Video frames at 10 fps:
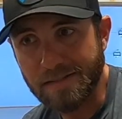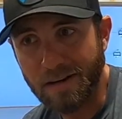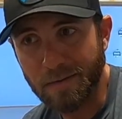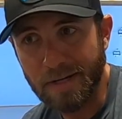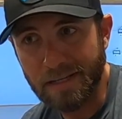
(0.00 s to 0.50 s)

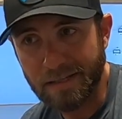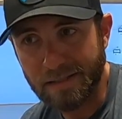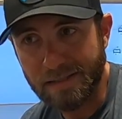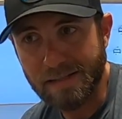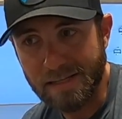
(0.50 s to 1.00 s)

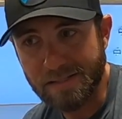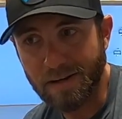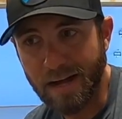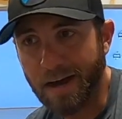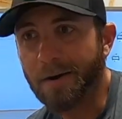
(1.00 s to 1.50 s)
always, I
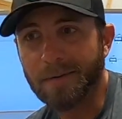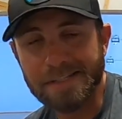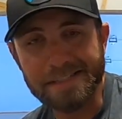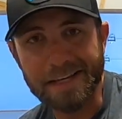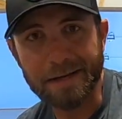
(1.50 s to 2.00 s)

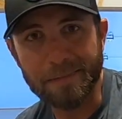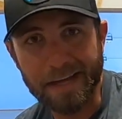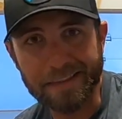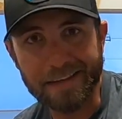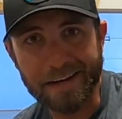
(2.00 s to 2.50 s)
always think
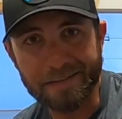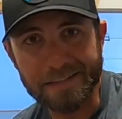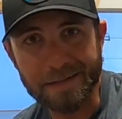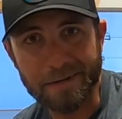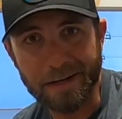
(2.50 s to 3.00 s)
about that every
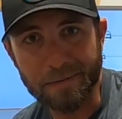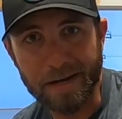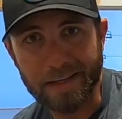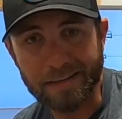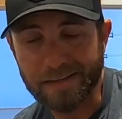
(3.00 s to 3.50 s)
time I go
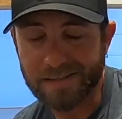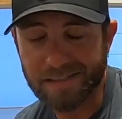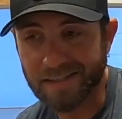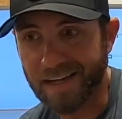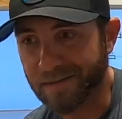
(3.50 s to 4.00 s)
back there. It's
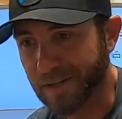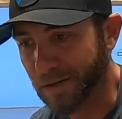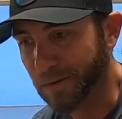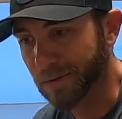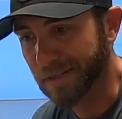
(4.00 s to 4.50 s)
just kind of a
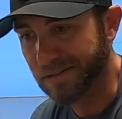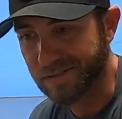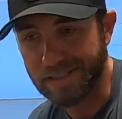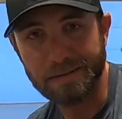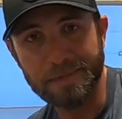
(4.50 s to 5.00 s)
cool little
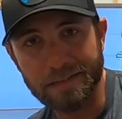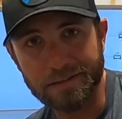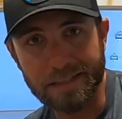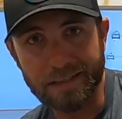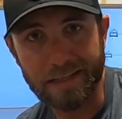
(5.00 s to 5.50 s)
sentimental
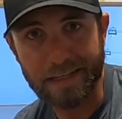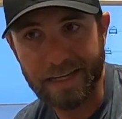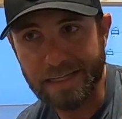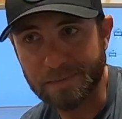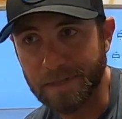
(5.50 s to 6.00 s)
deal, I
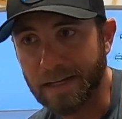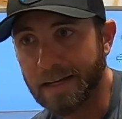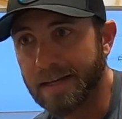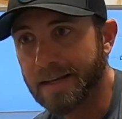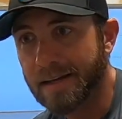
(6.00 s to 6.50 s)
guess. But
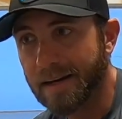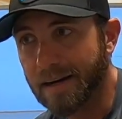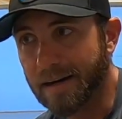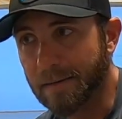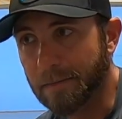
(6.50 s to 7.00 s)

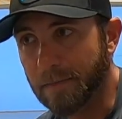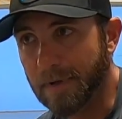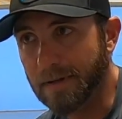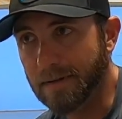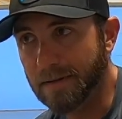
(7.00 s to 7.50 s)

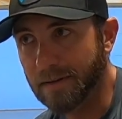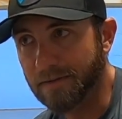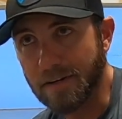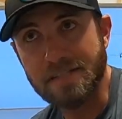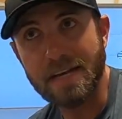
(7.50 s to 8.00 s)

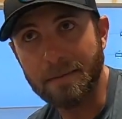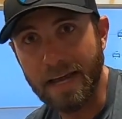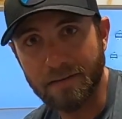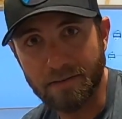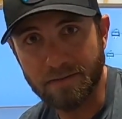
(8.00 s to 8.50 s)
first time
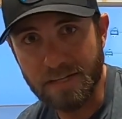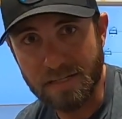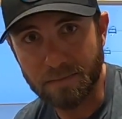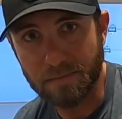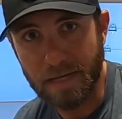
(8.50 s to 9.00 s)
I ever
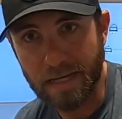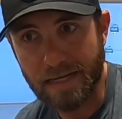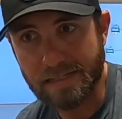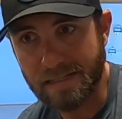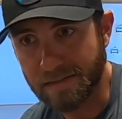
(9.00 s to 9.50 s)
fished a
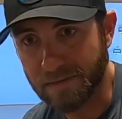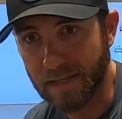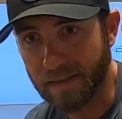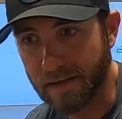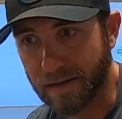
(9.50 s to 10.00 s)
BSS
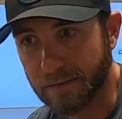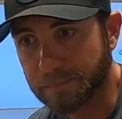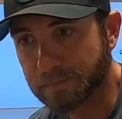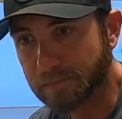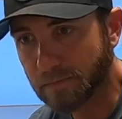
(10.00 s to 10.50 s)
event
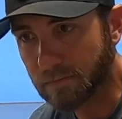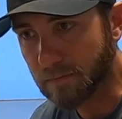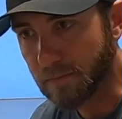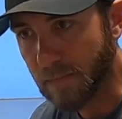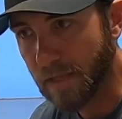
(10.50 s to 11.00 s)
there,
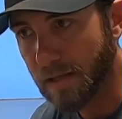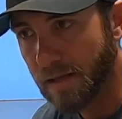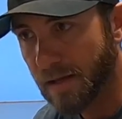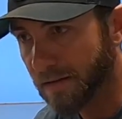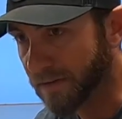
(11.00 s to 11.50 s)

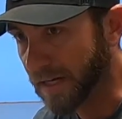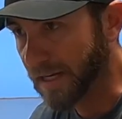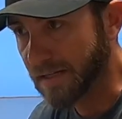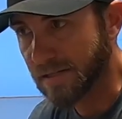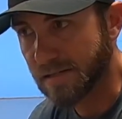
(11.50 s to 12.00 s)

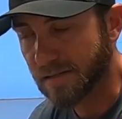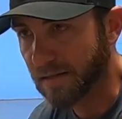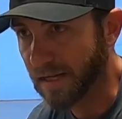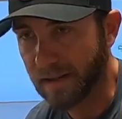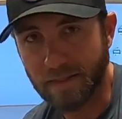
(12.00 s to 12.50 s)
finished
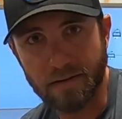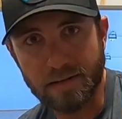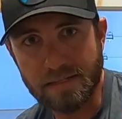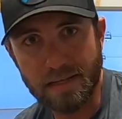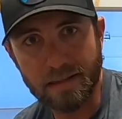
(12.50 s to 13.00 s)
in the
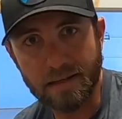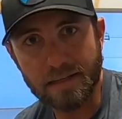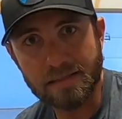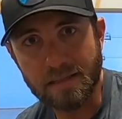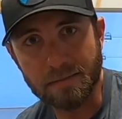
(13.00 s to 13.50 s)
30s, I
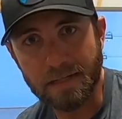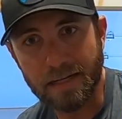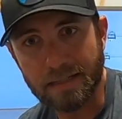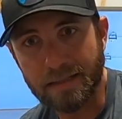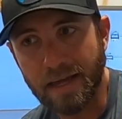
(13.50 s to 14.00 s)
think, something
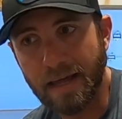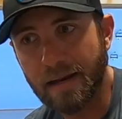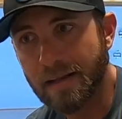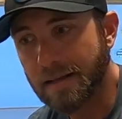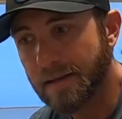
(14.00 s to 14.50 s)
like
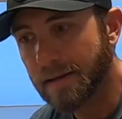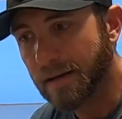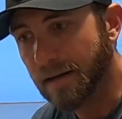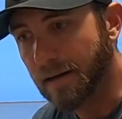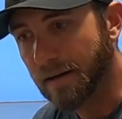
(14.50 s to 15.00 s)
that.
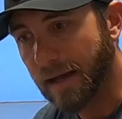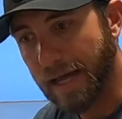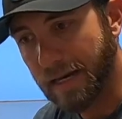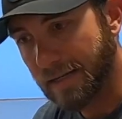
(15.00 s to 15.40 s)
Had a